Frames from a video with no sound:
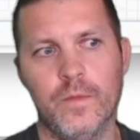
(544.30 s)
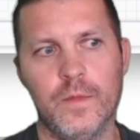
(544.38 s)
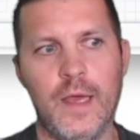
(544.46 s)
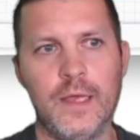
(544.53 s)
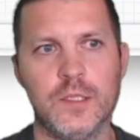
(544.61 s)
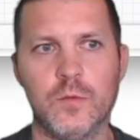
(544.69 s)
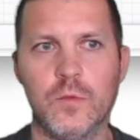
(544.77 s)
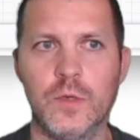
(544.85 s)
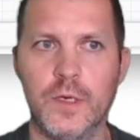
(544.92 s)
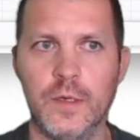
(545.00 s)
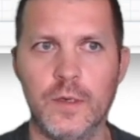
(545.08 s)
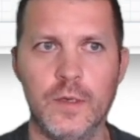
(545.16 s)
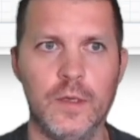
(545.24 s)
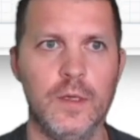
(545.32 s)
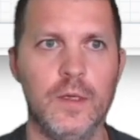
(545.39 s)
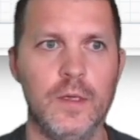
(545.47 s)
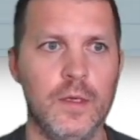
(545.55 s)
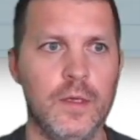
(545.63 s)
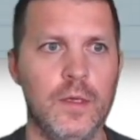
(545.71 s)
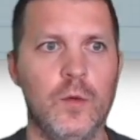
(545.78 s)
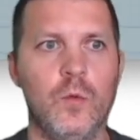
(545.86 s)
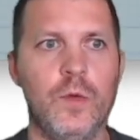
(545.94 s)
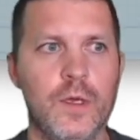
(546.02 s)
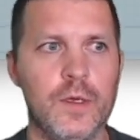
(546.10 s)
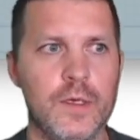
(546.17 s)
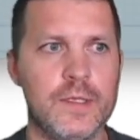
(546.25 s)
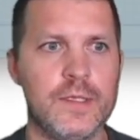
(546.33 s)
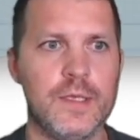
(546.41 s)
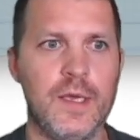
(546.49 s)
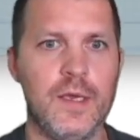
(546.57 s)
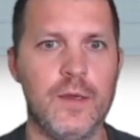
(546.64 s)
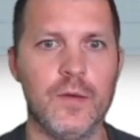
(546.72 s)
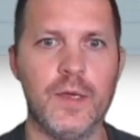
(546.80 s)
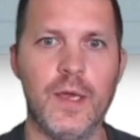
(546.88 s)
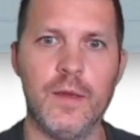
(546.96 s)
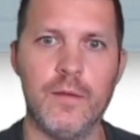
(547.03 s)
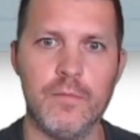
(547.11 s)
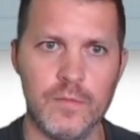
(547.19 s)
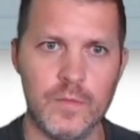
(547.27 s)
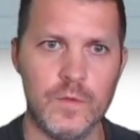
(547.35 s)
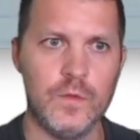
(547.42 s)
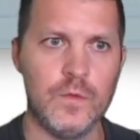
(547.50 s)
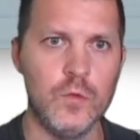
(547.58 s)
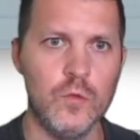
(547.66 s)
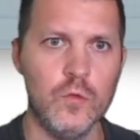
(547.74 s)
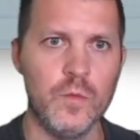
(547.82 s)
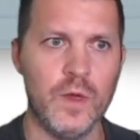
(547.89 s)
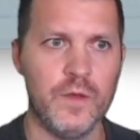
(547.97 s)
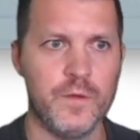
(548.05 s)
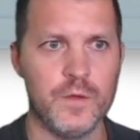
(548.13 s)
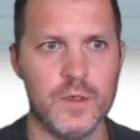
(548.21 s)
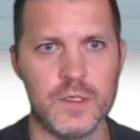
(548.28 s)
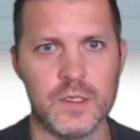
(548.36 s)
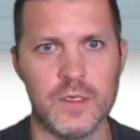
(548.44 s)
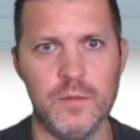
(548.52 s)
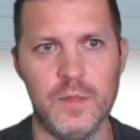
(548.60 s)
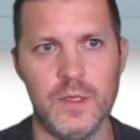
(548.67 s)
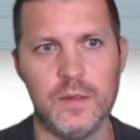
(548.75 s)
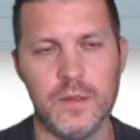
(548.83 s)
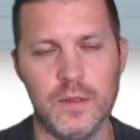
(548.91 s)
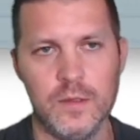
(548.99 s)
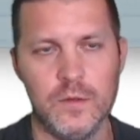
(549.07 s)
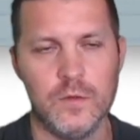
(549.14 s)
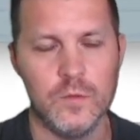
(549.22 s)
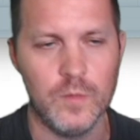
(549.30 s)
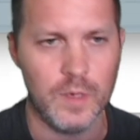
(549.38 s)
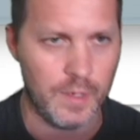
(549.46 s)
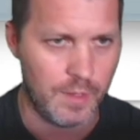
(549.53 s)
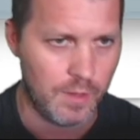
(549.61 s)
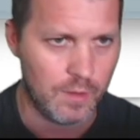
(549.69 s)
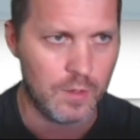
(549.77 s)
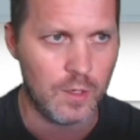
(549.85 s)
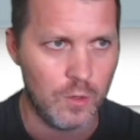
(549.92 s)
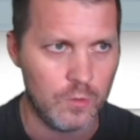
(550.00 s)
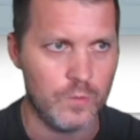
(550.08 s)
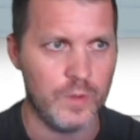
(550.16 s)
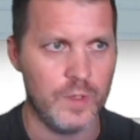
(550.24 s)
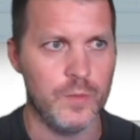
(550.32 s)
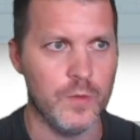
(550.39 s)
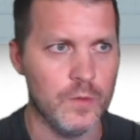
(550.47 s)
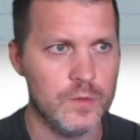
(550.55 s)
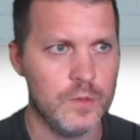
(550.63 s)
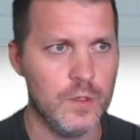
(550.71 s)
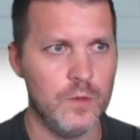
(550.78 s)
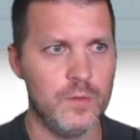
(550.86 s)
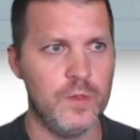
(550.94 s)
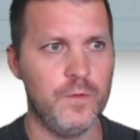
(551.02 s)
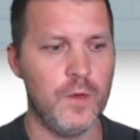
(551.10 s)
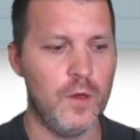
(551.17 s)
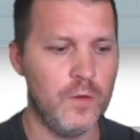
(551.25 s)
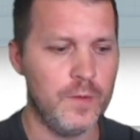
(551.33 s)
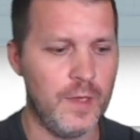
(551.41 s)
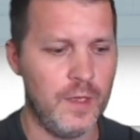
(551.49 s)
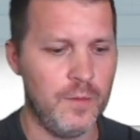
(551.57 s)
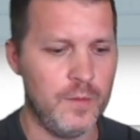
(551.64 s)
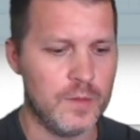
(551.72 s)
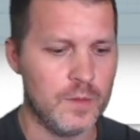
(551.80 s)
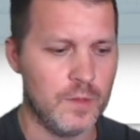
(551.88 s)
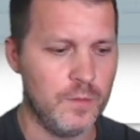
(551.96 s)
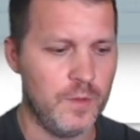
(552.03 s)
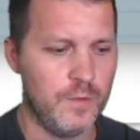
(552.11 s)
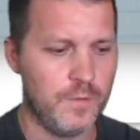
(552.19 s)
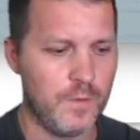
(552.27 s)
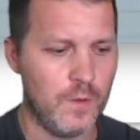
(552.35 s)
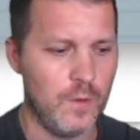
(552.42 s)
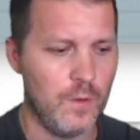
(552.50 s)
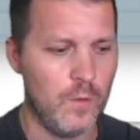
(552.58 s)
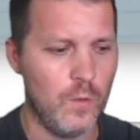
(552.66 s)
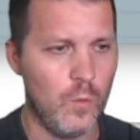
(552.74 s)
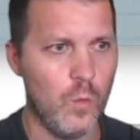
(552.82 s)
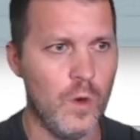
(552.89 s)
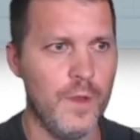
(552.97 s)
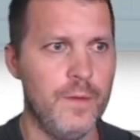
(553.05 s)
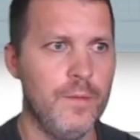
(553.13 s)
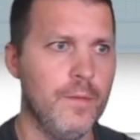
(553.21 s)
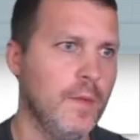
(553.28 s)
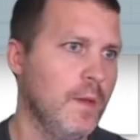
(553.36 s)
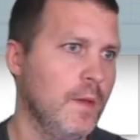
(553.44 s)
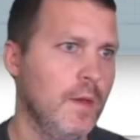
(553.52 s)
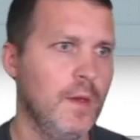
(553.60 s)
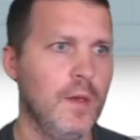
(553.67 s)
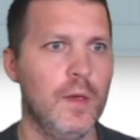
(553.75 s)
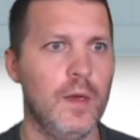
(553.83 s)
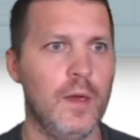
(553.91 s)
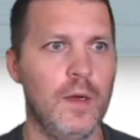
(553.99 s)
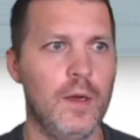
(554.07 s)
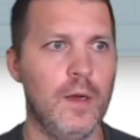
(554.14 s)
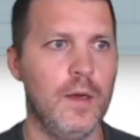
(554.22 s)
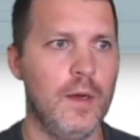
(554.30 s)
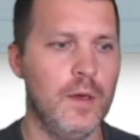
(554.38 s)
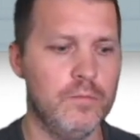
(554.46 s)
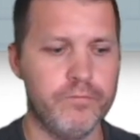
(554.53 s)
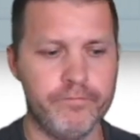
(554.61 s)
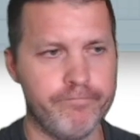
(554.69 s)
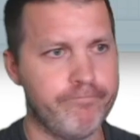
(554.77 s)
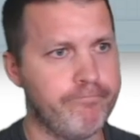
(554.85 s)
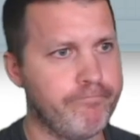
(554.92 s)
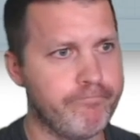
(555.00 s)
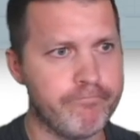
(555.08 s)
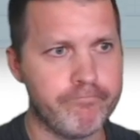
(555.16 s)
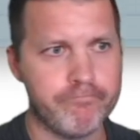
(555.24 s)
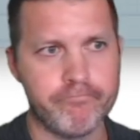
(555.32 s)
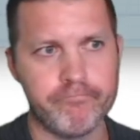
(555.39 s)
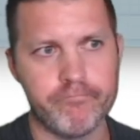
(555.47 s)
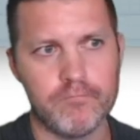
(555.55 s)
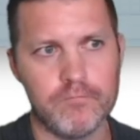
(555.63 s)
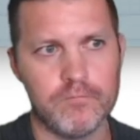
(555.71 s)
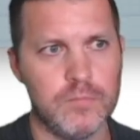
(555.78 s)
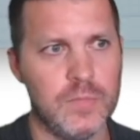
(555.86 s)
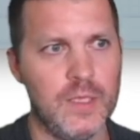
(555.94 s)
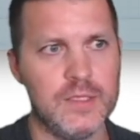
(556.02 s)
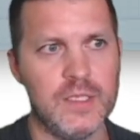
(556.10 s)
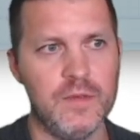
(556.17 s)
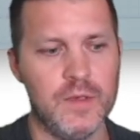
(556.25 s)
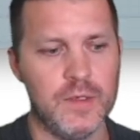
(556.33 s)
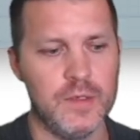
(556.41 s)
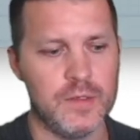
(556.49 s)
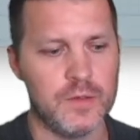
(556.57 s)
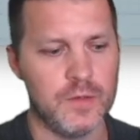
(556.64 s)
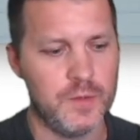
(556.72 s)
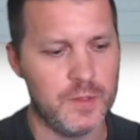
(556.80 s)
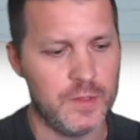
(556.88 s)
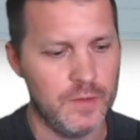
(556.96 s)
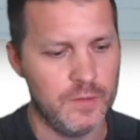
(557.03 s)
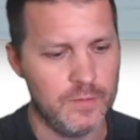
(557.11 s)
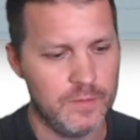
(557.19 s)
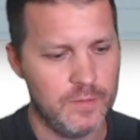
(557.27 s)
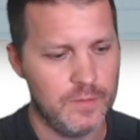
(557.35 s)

that's where we're gonna say okay do my first commit into my code repo. So the flow name is going to be flow1. Uh, let's give it a description.